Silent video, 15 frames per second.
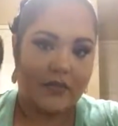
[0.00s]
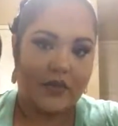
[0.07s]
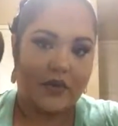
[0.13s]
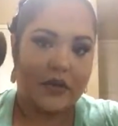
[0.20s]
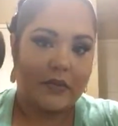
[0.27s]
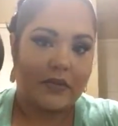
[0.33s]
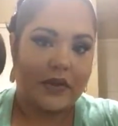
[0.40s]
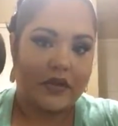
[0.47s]

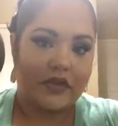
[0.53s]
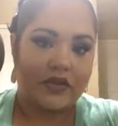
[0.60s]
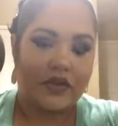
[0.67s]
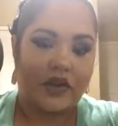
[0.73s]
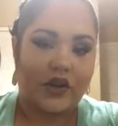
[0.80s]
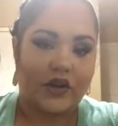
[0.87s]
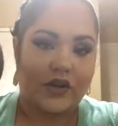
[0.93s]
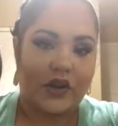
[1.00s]
Beauty
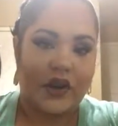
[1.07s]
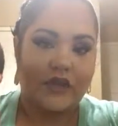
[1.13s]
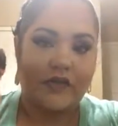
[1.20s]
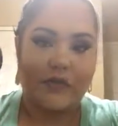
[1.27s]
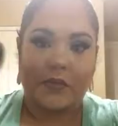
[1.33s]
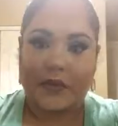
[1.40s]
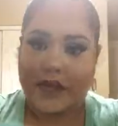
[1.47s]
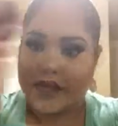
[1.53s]
blenders are great
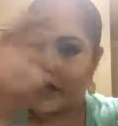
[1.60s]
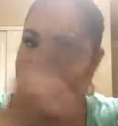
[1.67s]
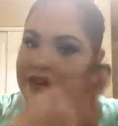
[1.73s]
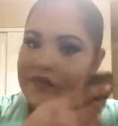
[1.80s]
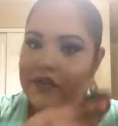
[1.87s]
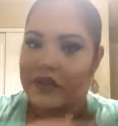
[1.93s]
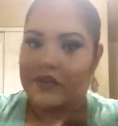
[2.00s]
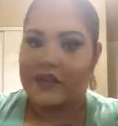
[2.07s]
for blending
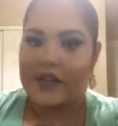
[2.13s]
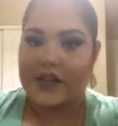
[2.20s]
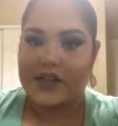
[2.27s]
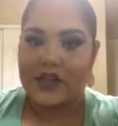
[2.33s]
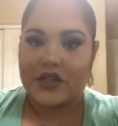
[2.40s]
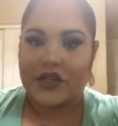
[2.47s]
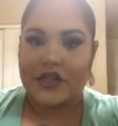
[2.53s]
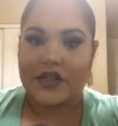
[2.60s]
in
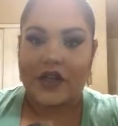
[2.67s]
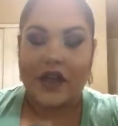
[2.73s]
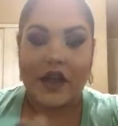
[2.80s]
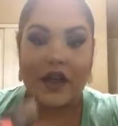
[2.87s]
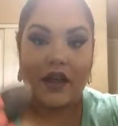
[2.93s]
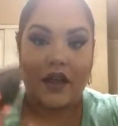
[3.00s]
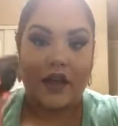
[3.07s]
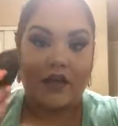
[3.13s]
foundation
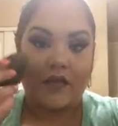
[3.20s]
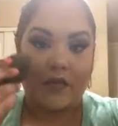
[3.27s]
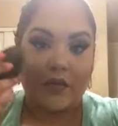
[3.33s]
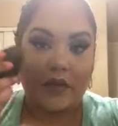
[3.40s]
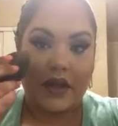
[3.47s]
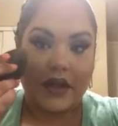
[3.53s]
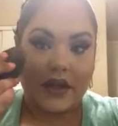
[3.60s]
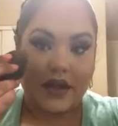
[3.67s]
and for
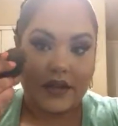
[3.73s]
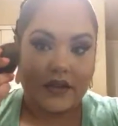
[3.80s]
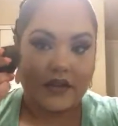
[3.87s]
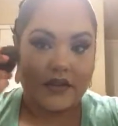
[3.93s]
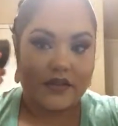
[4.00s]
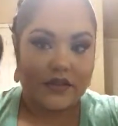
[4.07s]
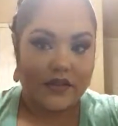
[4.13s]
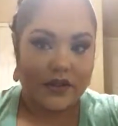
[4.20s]
blending in
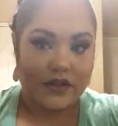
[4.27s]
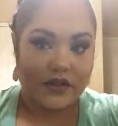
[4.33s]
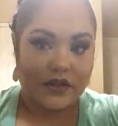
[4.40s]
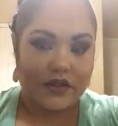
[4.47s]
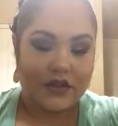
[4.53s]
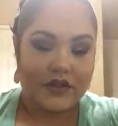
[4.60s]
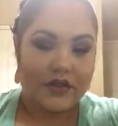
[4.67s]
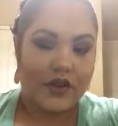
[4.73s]

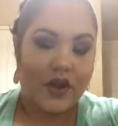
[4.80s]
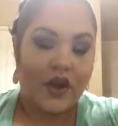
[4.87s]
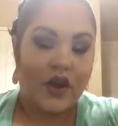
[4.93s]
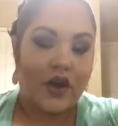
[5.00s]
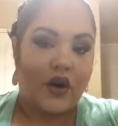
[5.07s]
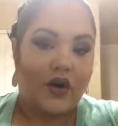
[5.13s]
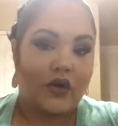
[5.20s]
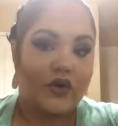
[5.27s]
concealers.
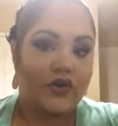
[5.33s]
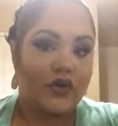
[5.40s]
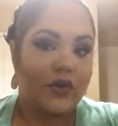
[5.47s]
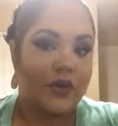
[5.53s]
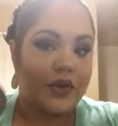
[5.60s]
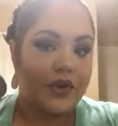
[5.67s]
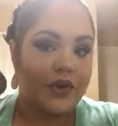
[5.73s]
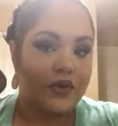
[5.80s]
Also,
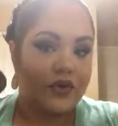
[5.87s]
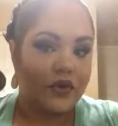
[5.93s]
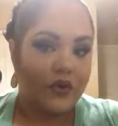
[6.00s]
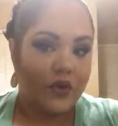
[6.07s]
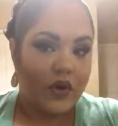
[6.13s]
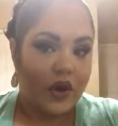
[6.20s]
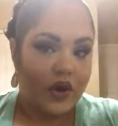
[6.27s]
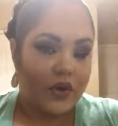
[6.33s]
when you
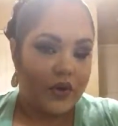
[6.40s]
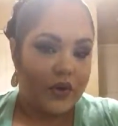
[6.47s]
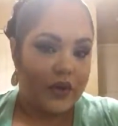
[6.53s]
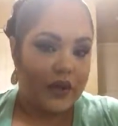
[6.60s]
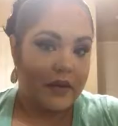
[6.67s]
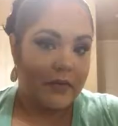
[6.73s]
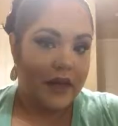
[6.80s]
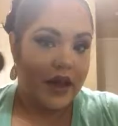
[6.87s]
do a
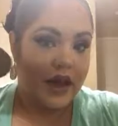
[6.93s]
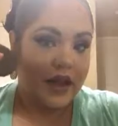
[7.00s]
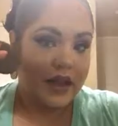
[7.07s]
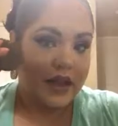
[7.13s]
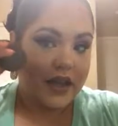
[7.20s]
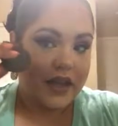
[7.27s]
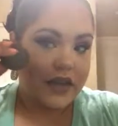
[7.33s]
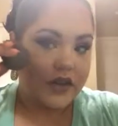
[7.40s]
cream
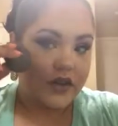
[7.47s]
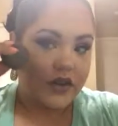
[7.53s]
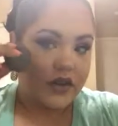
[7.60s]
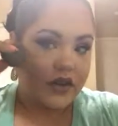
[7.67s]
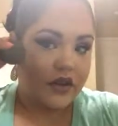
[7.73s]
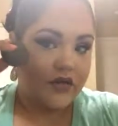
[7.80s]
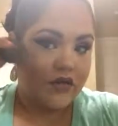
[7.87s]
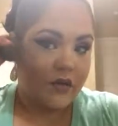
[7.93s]
highlight, they're
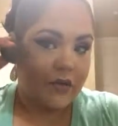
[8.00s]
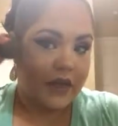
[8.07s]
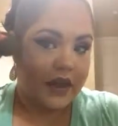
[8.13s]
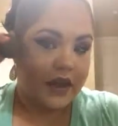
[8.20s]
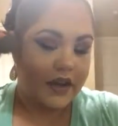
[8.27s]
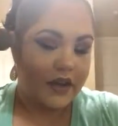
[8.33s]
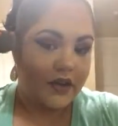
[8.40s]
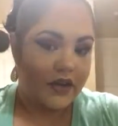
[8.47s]
good for
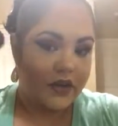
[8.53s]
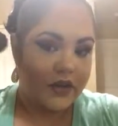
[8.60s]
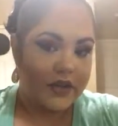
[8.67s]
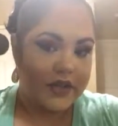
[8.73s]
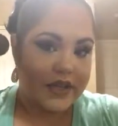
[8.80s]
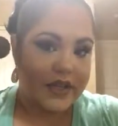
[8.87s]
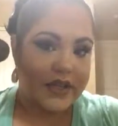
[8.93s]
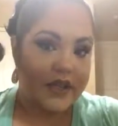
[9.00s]
blending
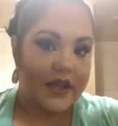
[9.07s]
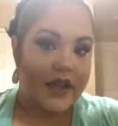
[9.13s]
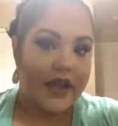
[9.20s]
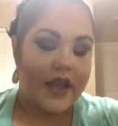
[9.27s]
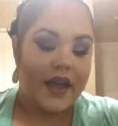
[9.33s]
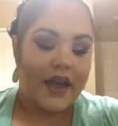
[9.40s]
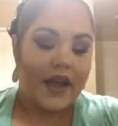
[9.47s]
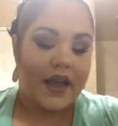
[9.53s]
those in,
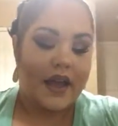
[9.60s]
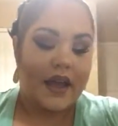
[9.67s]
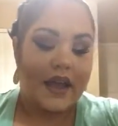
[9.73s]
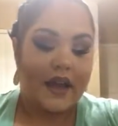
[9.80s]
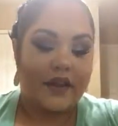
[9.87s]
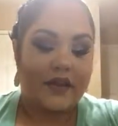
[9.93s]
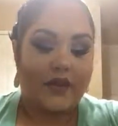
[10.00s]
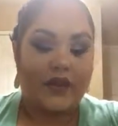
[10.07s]

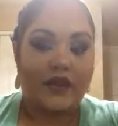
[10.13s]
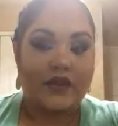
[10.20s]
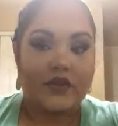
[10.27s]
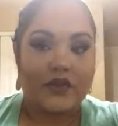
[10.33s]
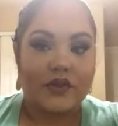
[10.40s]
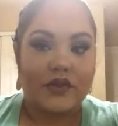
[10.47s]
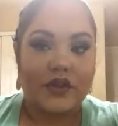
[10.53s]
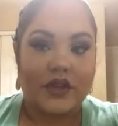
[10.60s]
and they're
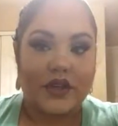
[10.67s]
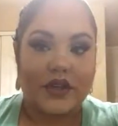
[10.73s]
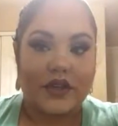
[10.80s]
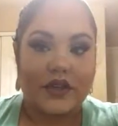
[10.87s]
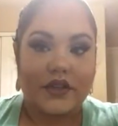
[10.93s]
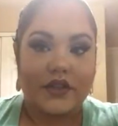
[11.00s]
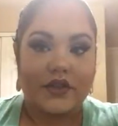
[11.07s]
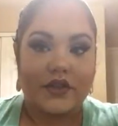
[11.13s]
also
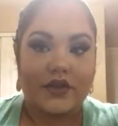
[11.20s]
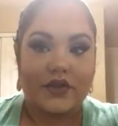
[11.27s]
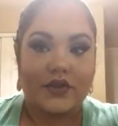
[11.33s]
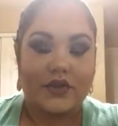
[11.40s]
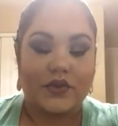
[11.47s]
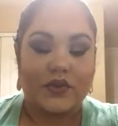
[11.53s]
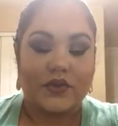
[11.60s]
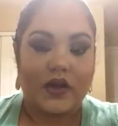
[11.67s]
good
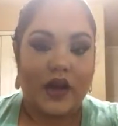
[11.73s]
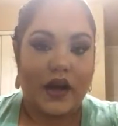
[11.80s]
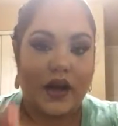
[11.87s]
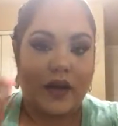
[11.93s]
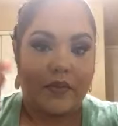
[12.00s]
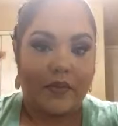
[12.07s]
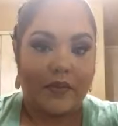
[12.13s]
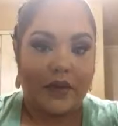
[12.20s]
to
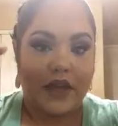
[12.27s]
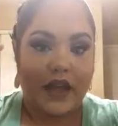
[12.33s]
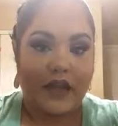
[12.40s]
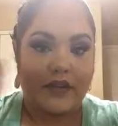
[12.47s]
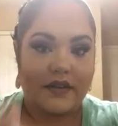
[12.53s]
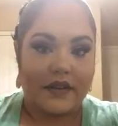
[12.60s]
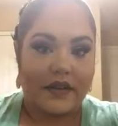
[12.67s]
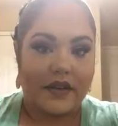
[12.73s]

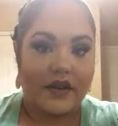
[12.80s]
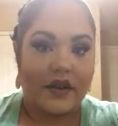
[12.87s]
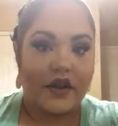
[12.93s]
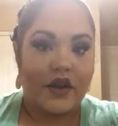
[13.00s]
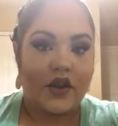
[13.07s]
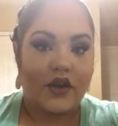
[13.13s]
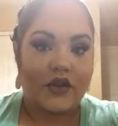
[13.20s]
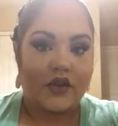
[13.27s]
blend in
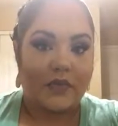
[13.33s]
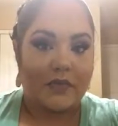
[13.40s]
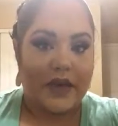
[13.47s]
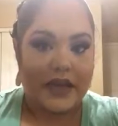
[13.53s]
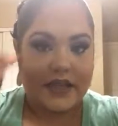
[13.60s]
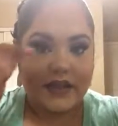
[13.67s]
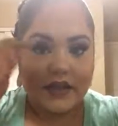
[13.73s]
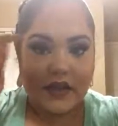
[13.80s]
your
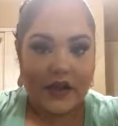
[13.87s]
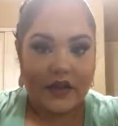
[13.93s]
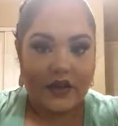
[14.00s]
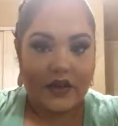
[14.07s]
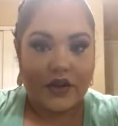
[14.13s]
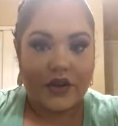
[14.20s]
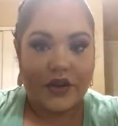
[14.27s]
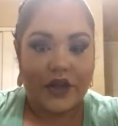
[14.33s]
base
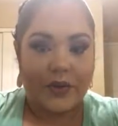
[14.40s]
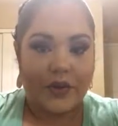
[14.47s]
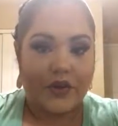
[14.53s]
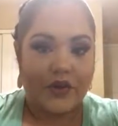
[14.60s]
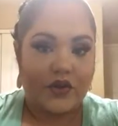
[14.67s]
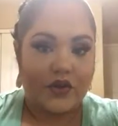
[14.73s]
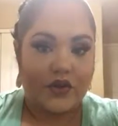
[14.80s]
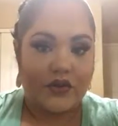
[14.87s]
color, like
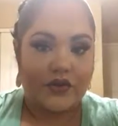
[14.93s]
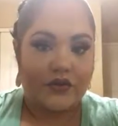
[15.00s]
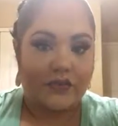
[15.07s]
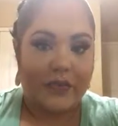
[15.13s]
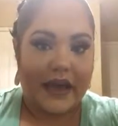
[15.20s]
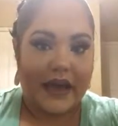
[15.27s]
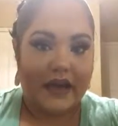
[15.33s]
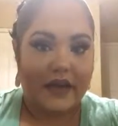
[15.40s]
when you use
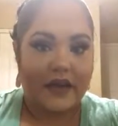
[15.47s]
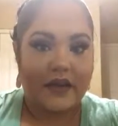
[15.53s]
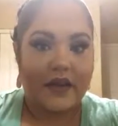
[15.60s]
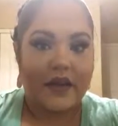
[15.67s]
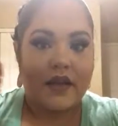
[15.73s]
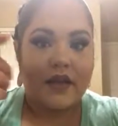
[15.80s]
MAC